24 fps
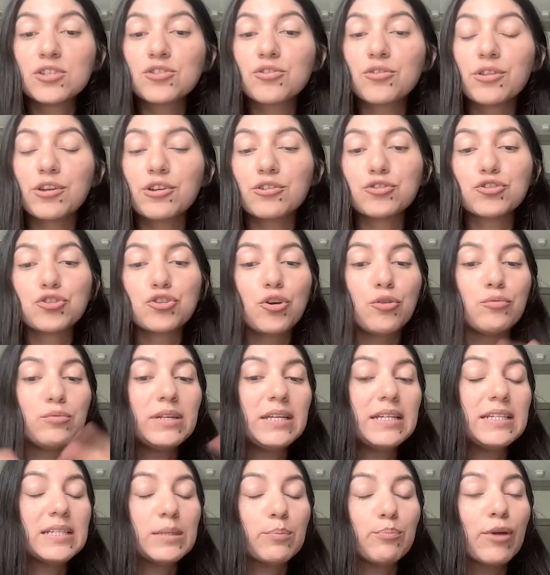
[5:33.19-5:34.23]
So there's no
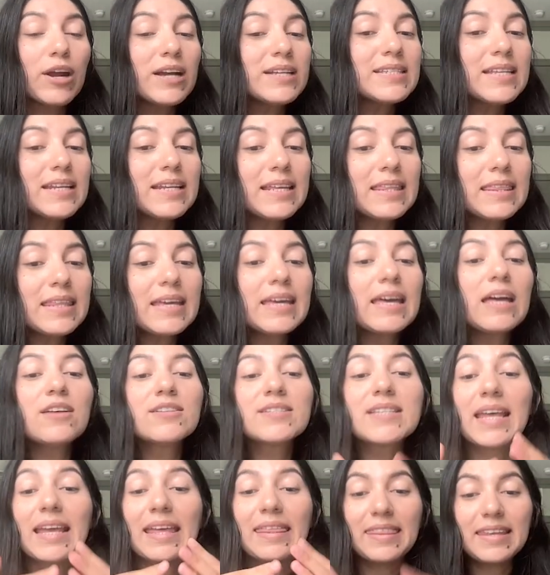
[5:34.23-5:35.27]
need to press anything
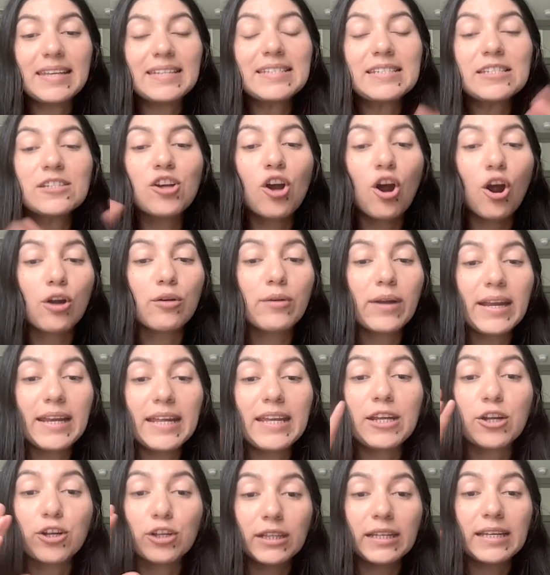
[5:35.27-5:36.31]
else. Like, this is already
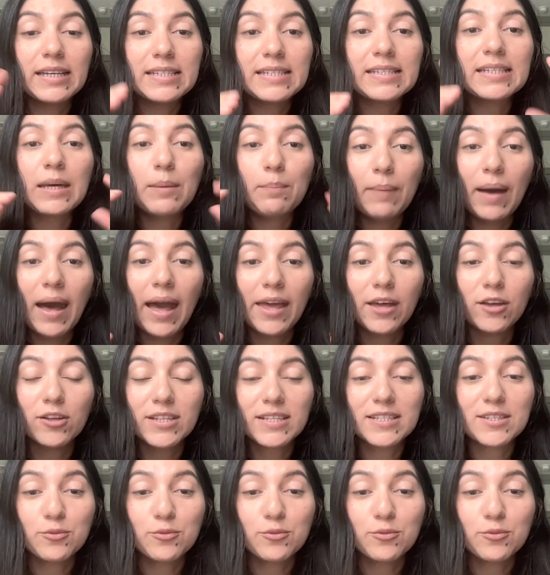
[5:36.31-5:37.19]
your list compiled.